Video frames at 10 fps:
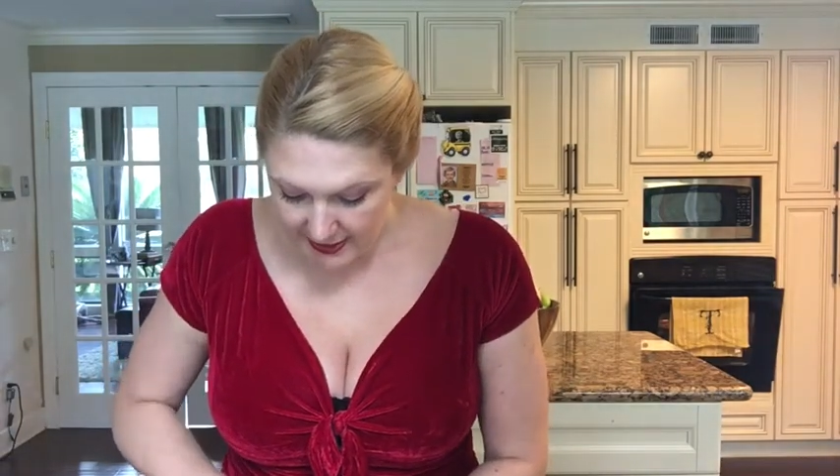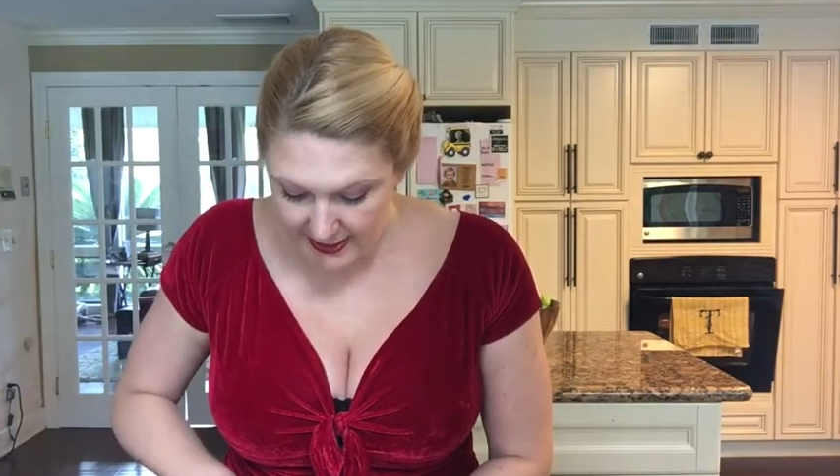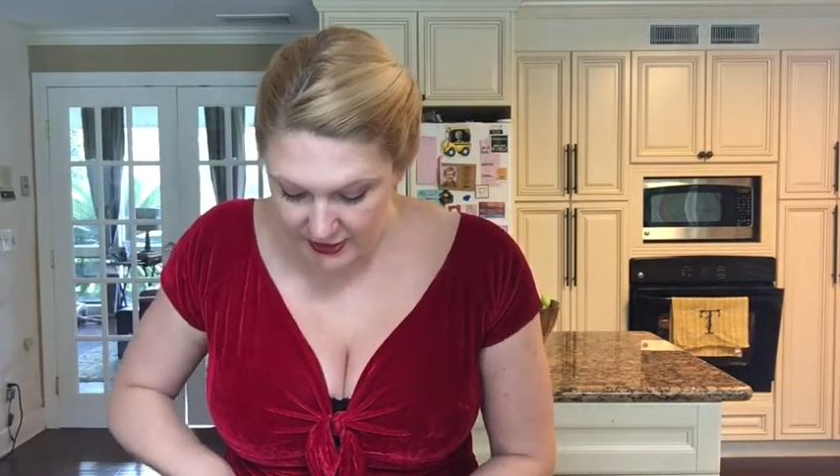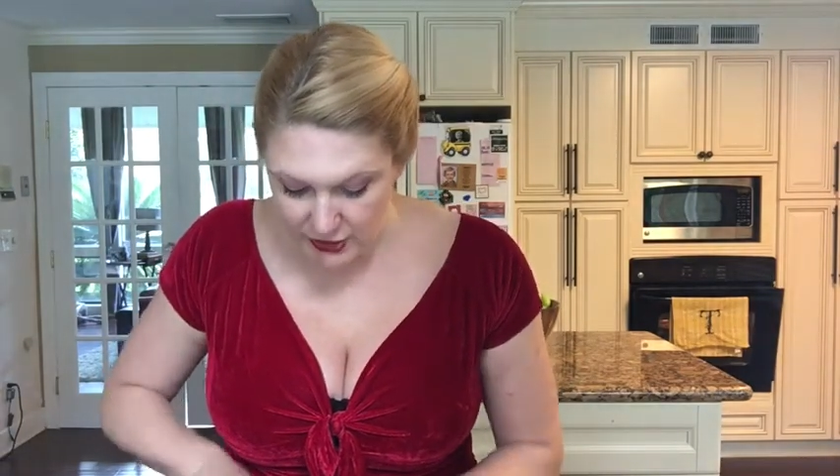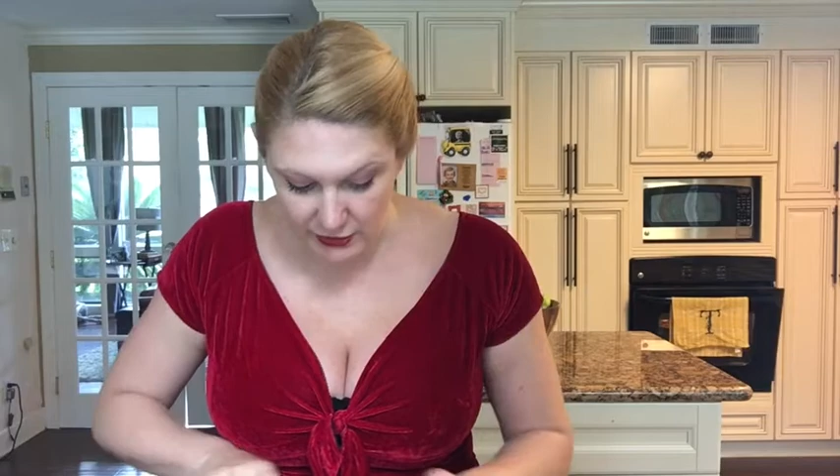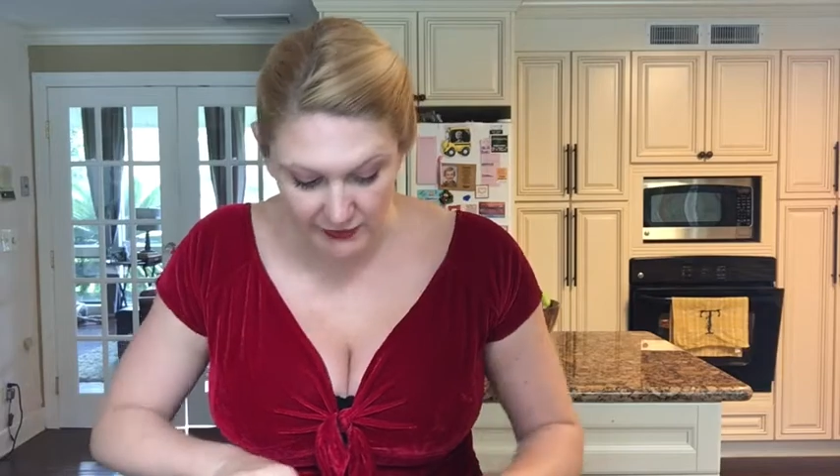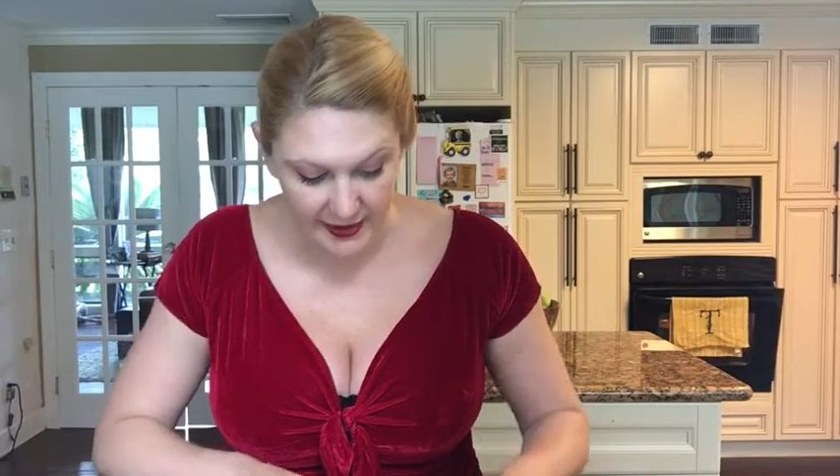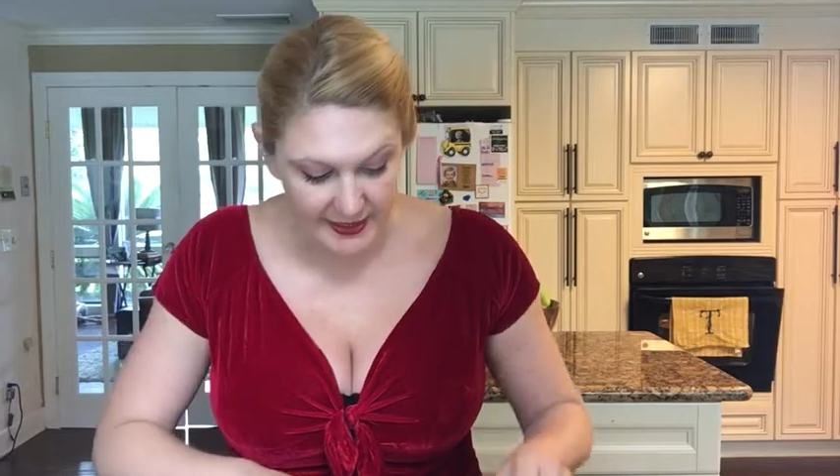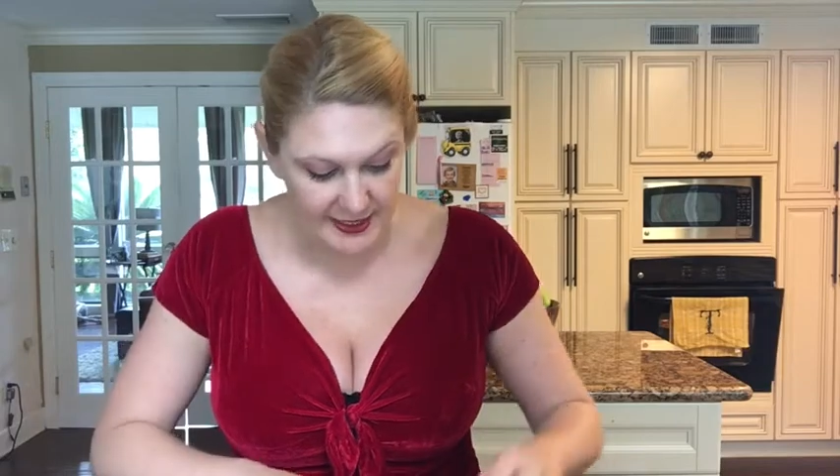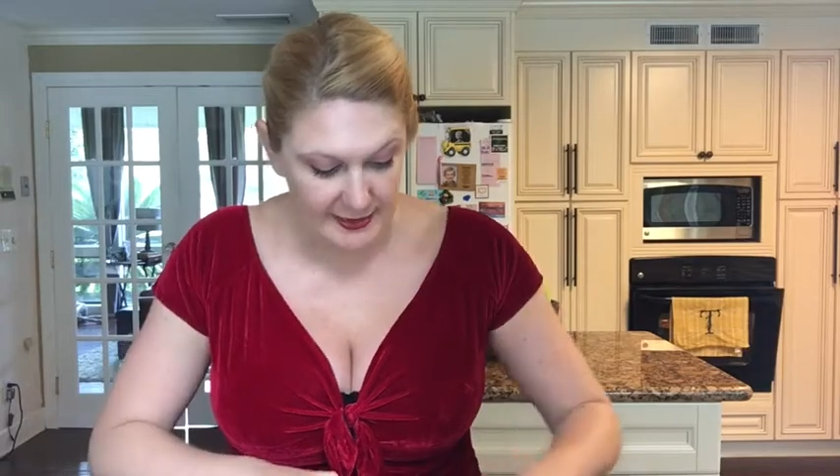into
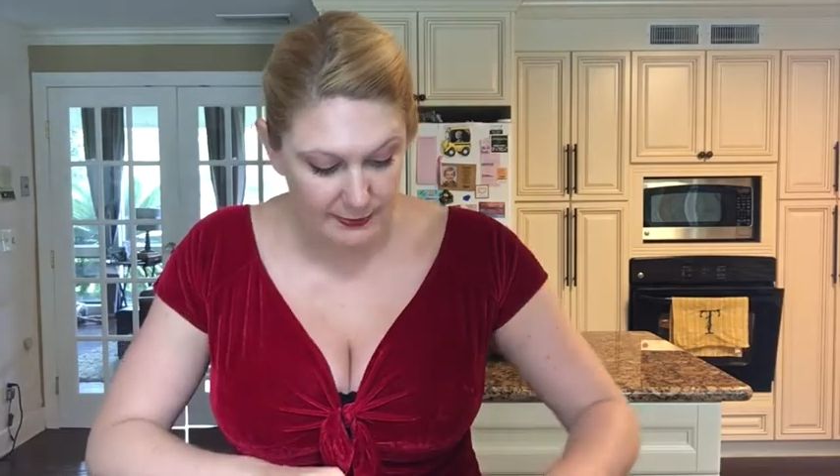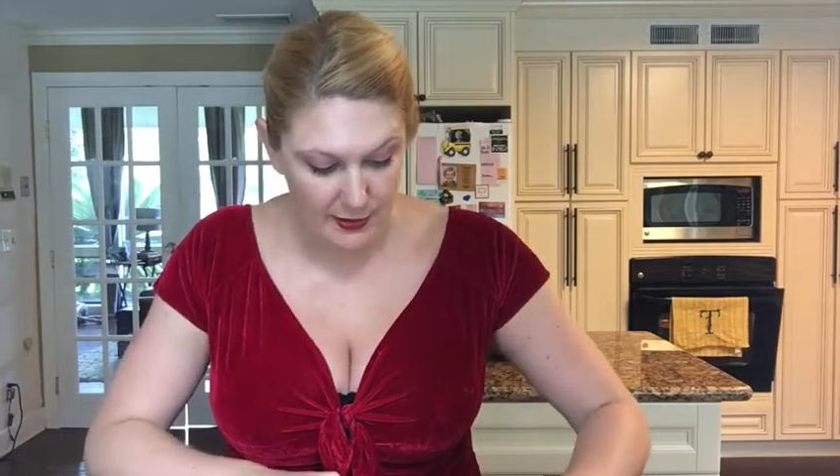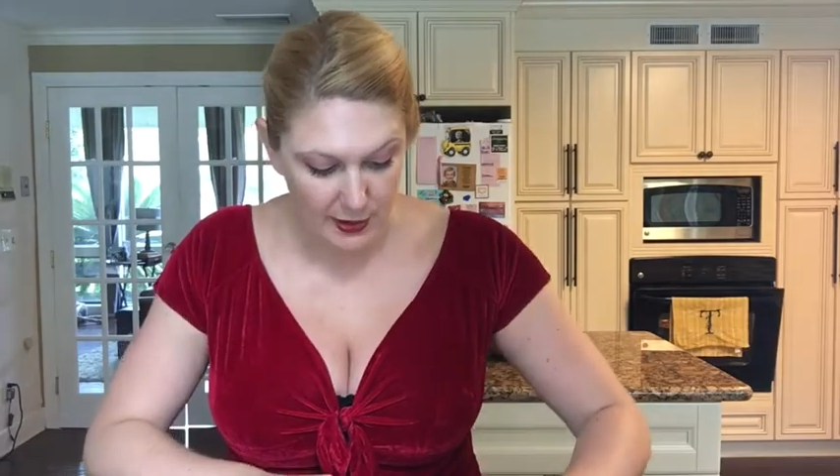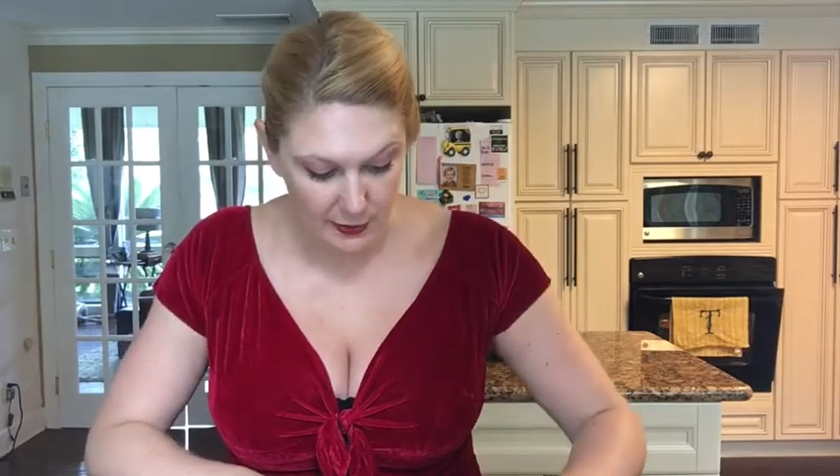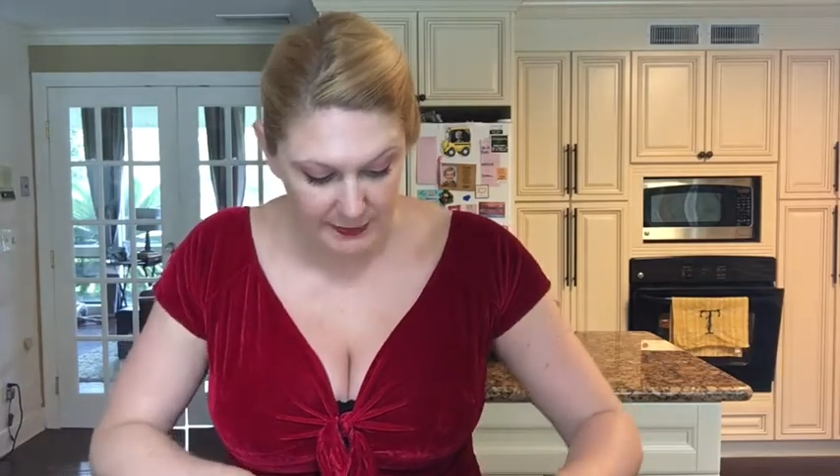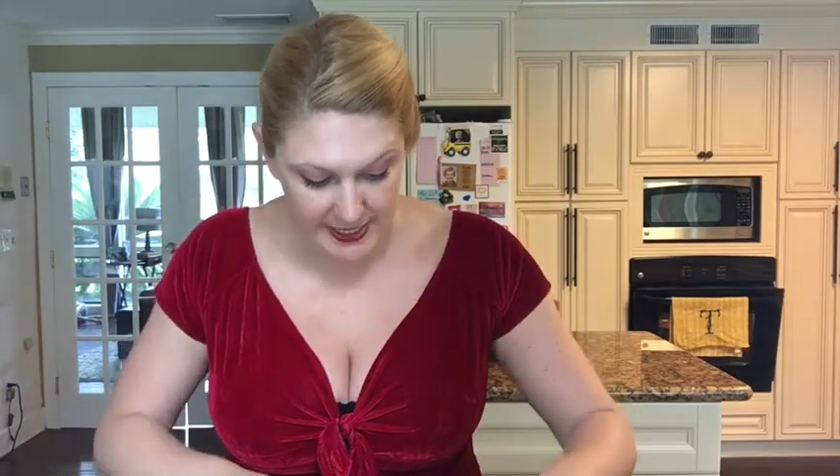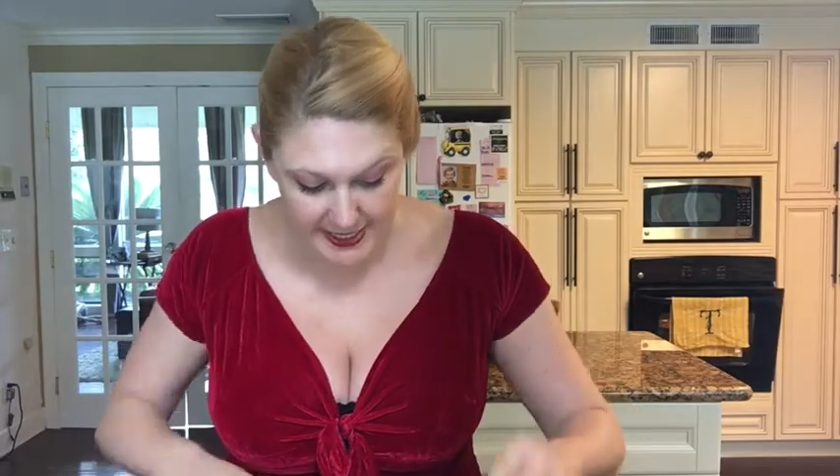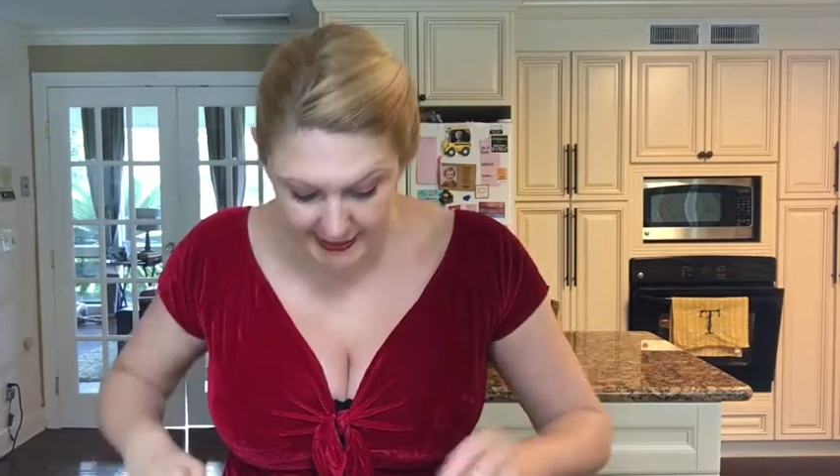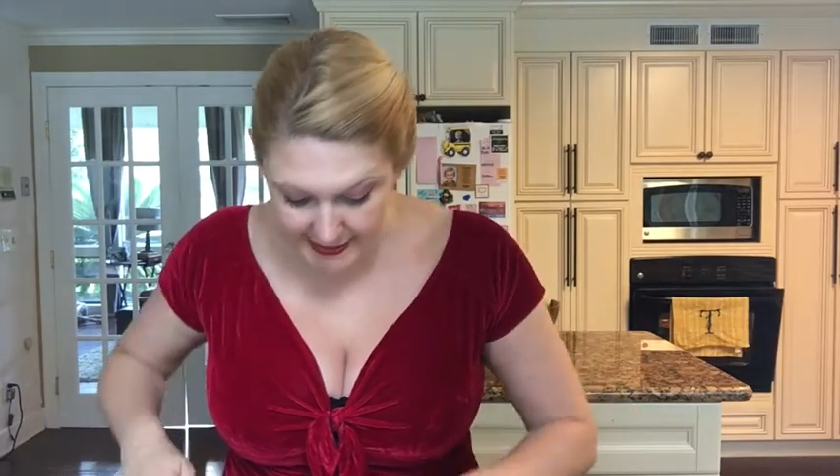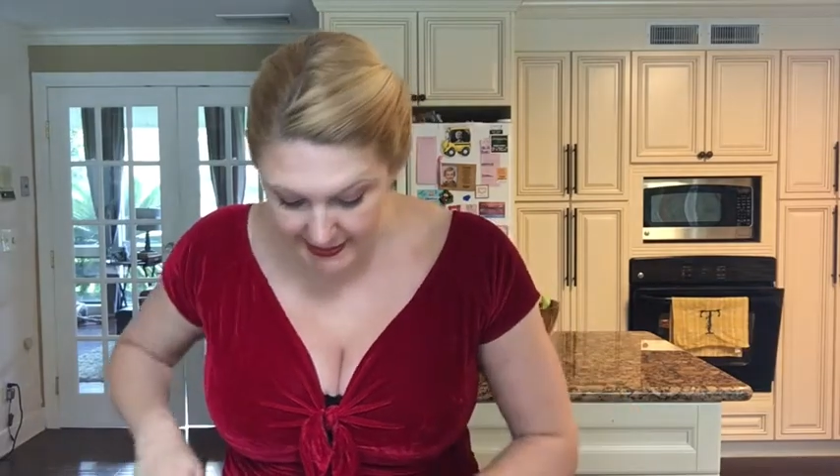very small
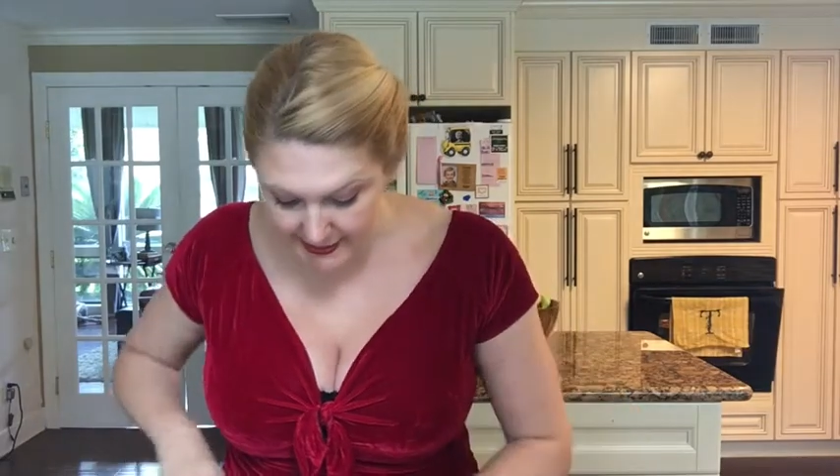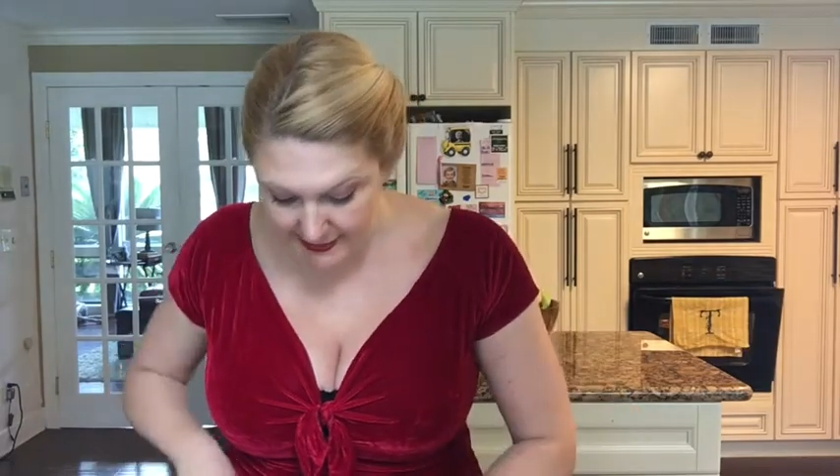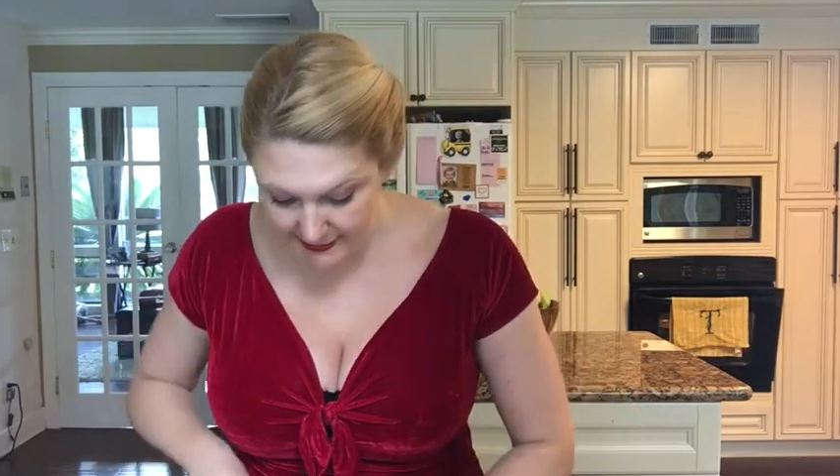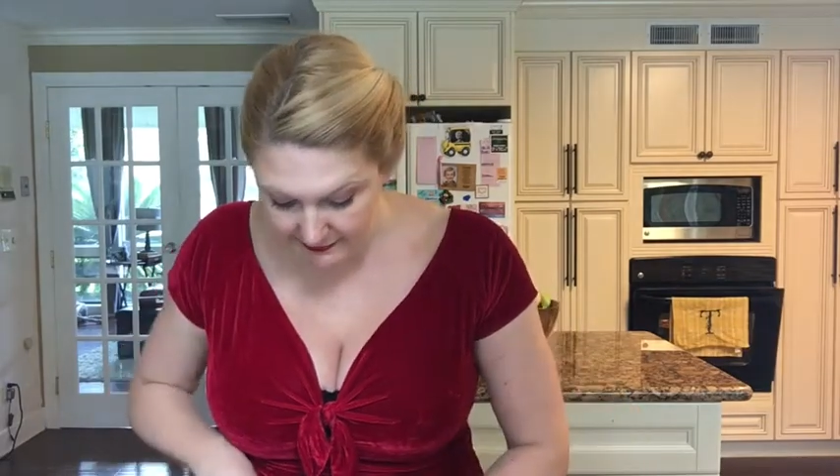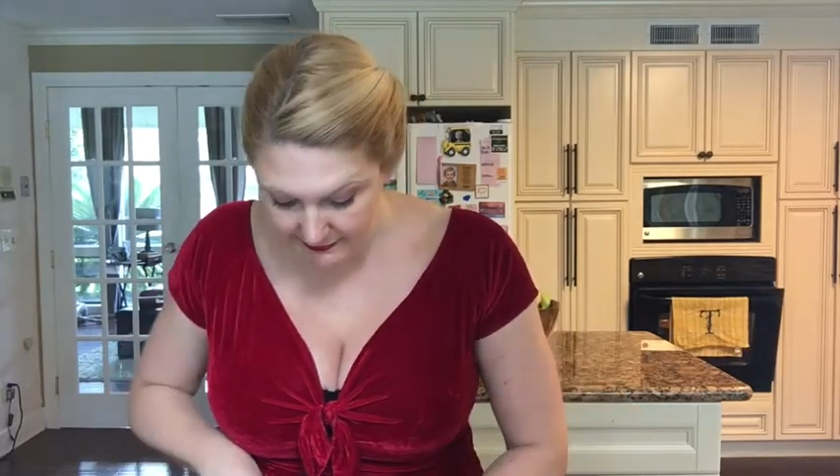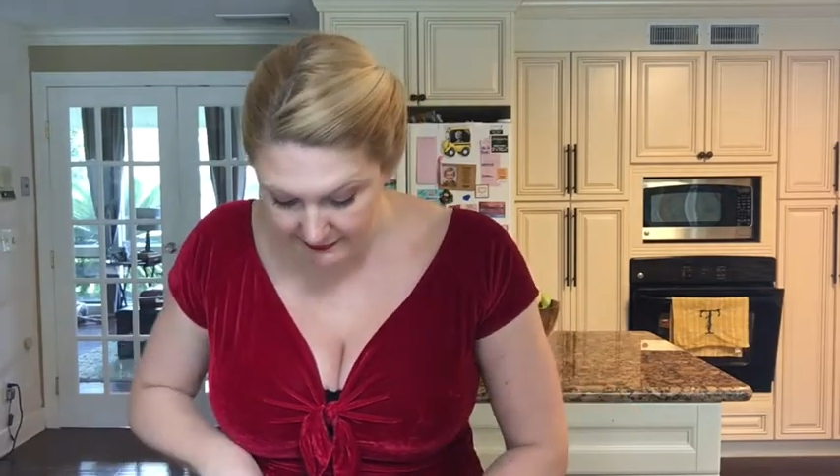pieces.